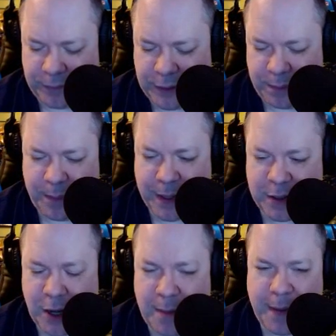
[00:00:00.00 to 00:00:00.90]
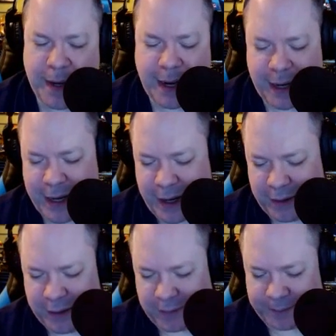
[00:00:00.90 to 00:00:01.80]
Just pick a topic and you know,
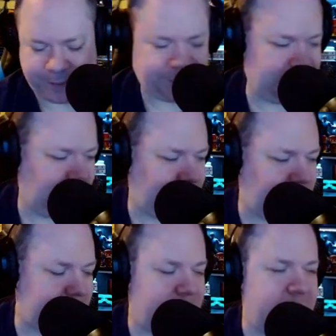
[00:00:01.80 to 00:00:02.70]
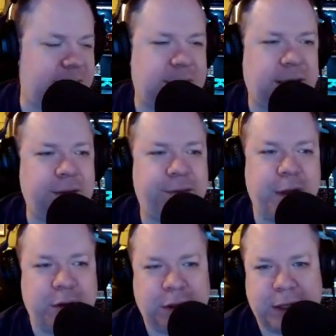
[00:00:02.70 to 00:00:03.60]
just, just cliff
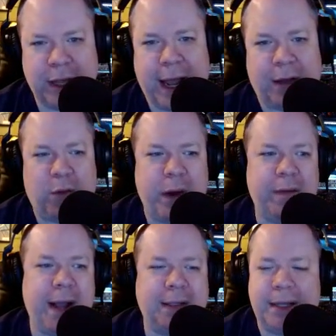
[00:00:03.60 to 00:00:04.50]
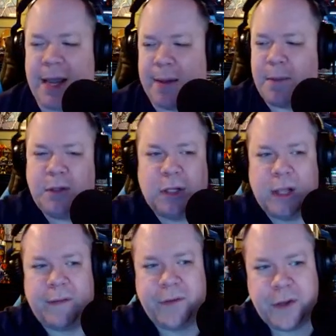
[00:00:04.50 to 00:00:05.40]
notes. The, uh, whatever has the uh, most
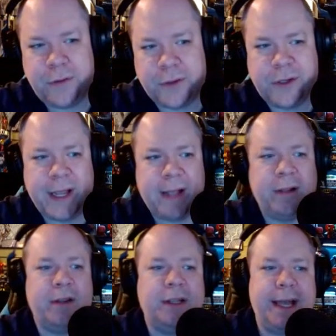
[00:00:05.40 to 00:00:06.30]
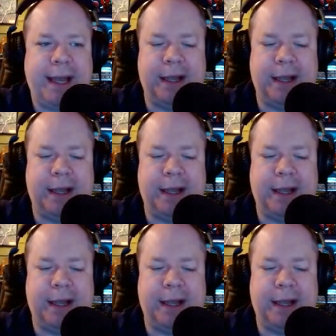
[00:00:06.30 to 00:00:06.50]
views and downloads. Yeah.